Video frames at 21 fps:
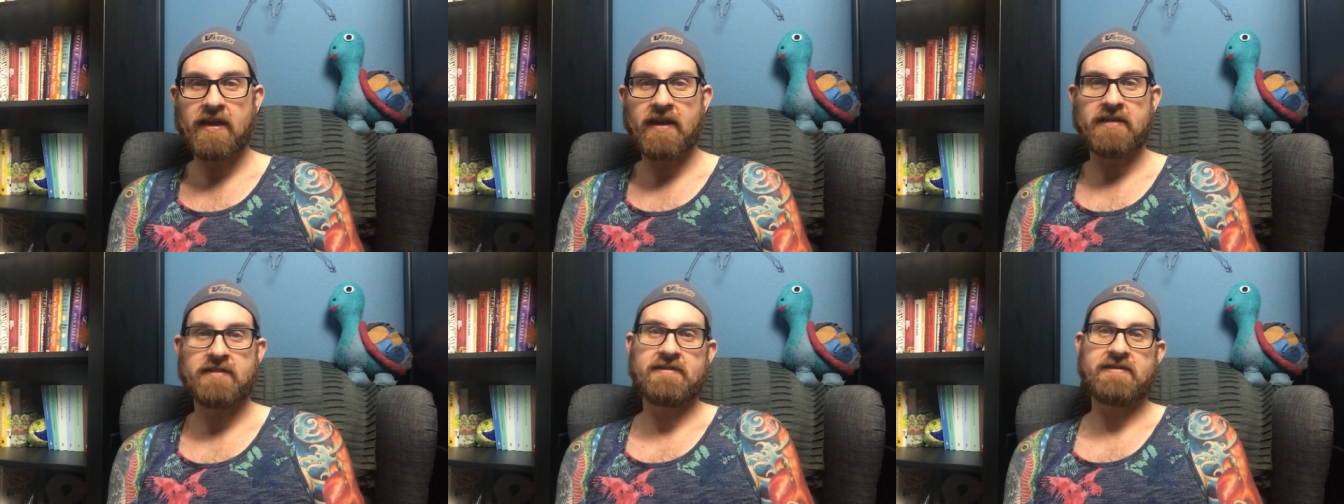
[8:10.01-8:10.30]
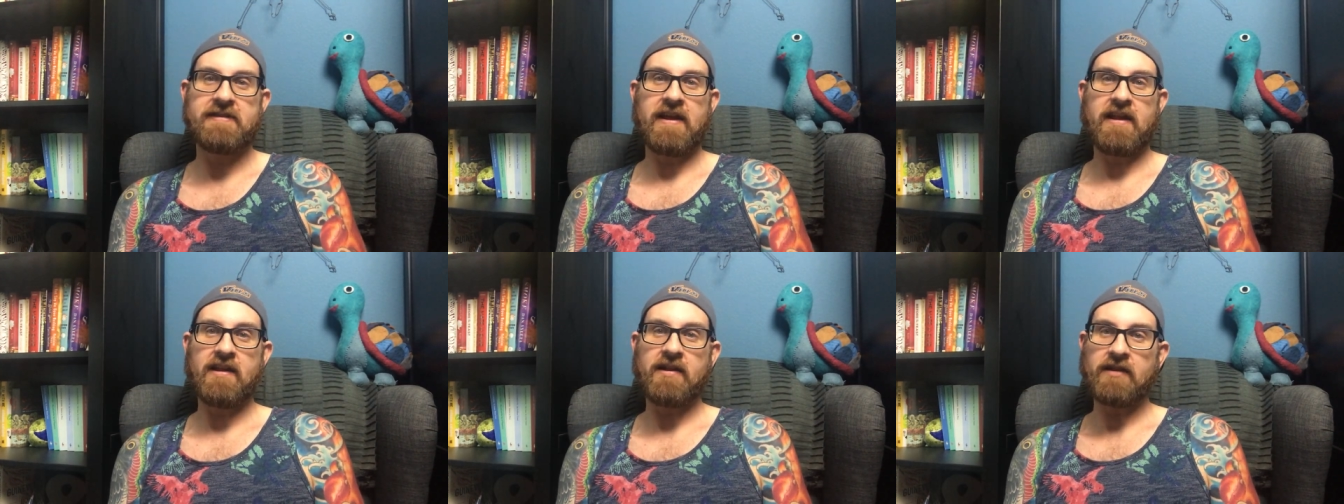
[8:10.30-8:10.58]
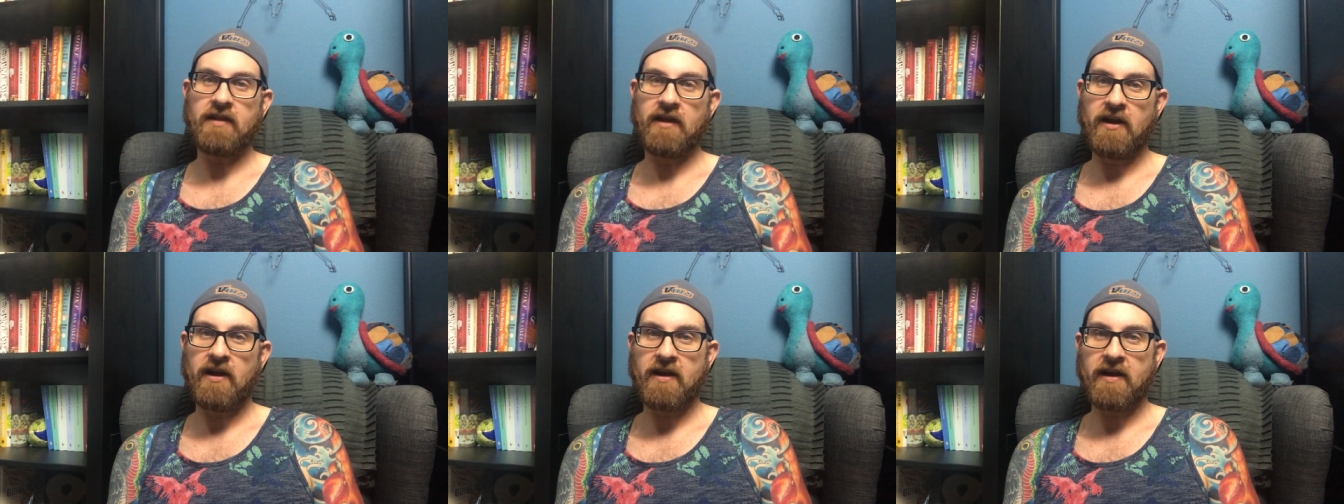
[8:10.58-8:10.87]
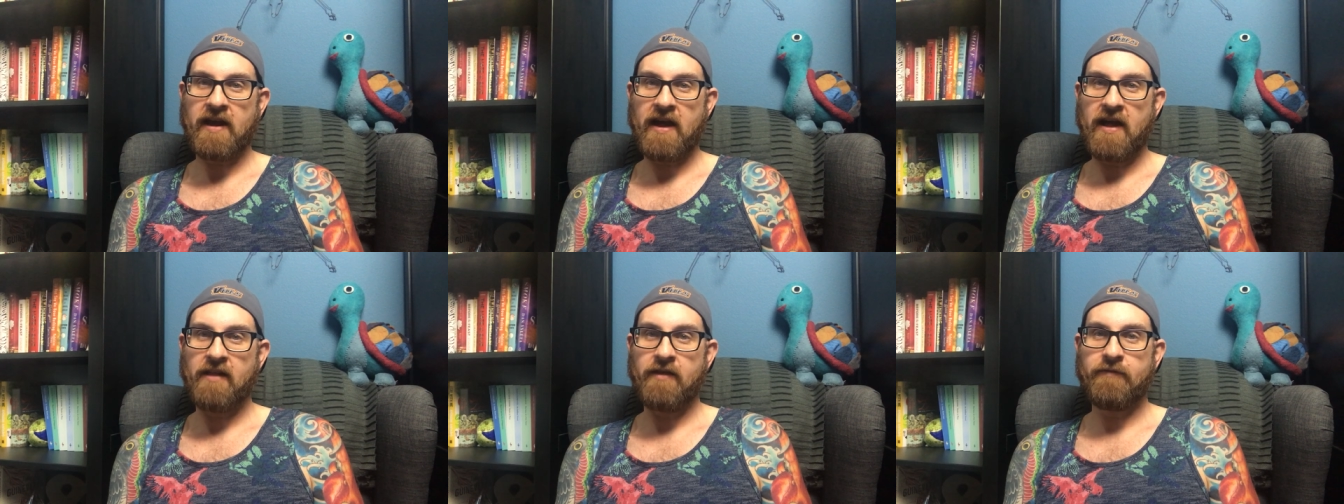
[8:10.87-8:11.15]
in Santa Clara,
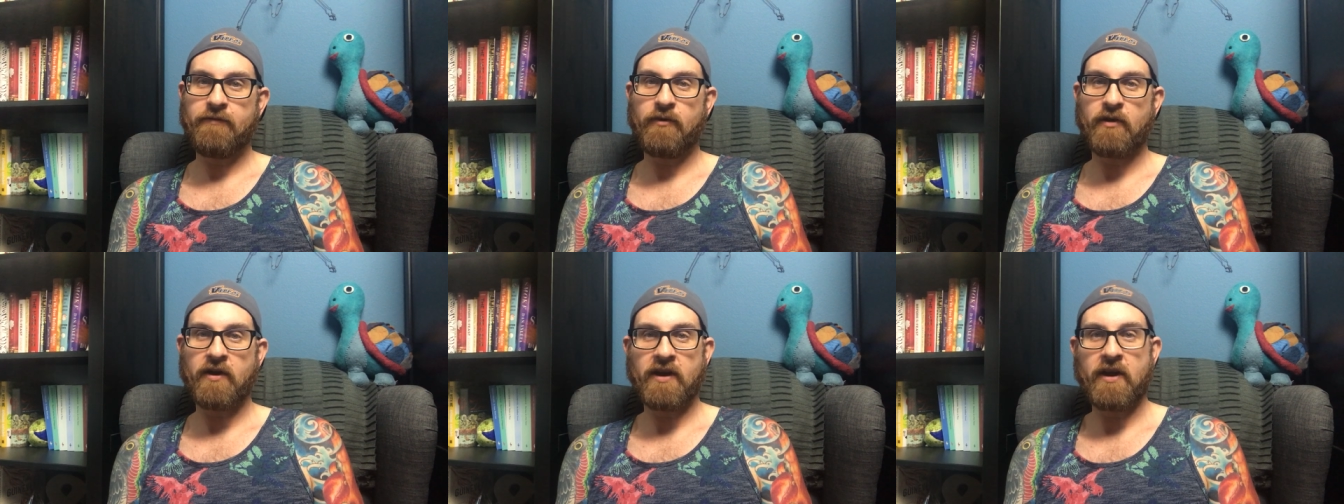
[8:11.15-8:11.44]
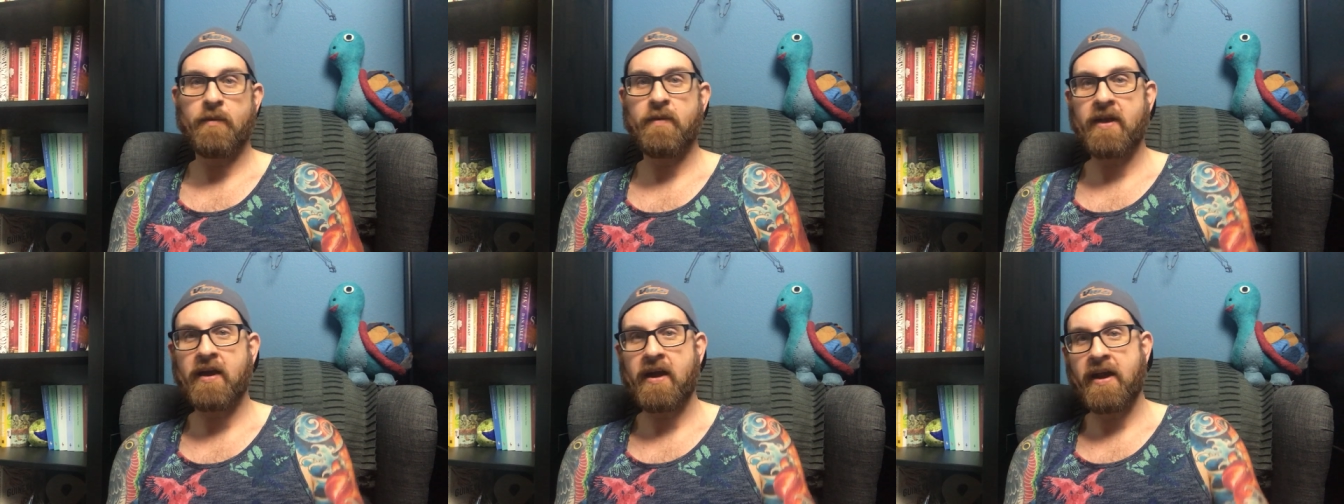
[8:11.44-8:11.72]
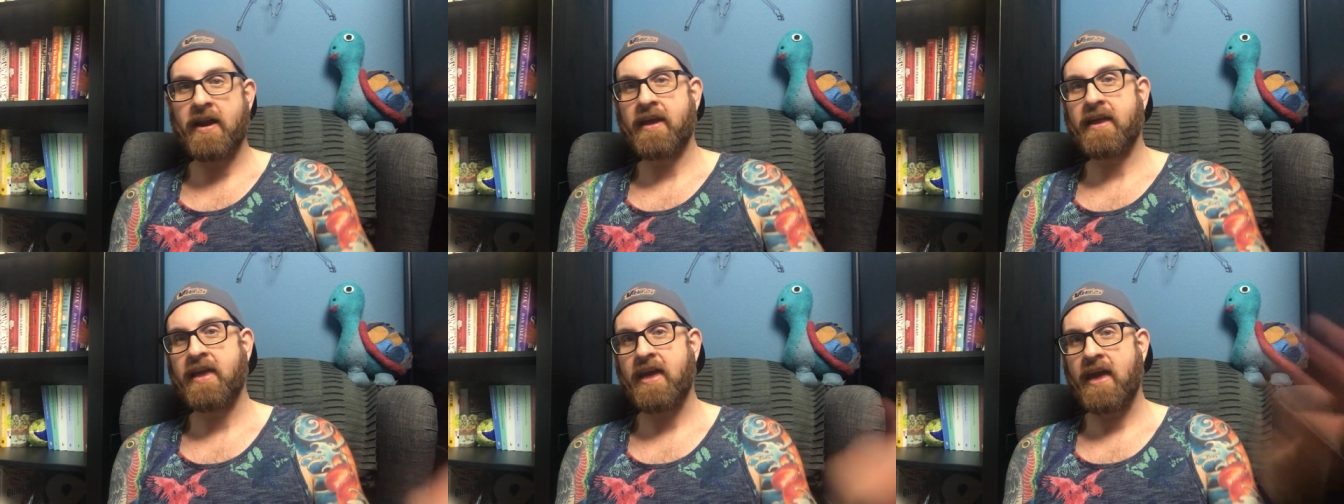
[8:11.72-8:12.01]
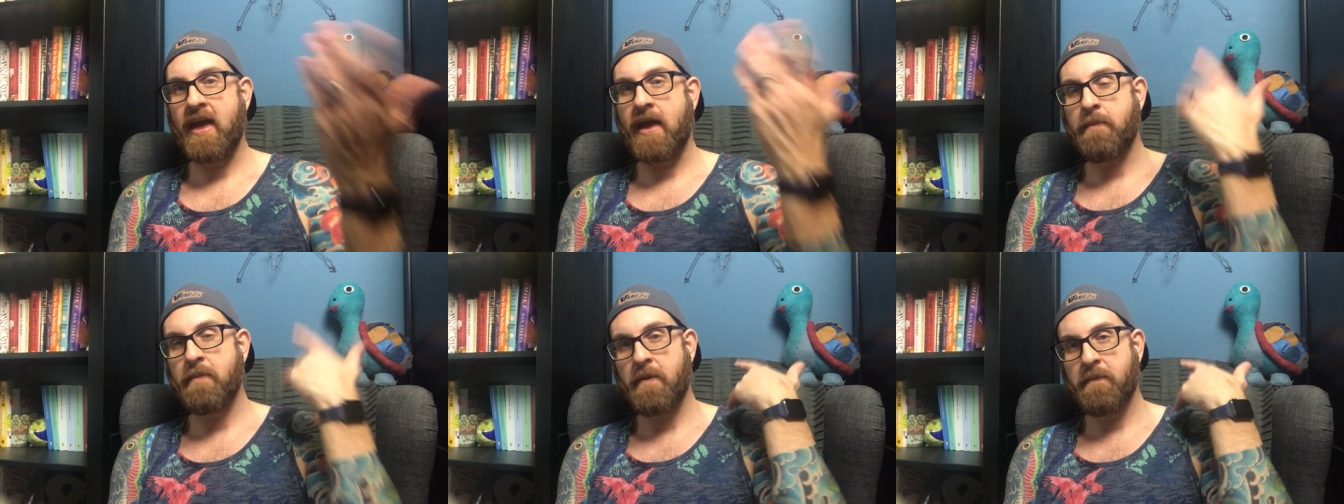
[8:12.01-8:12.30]
California. We kind of came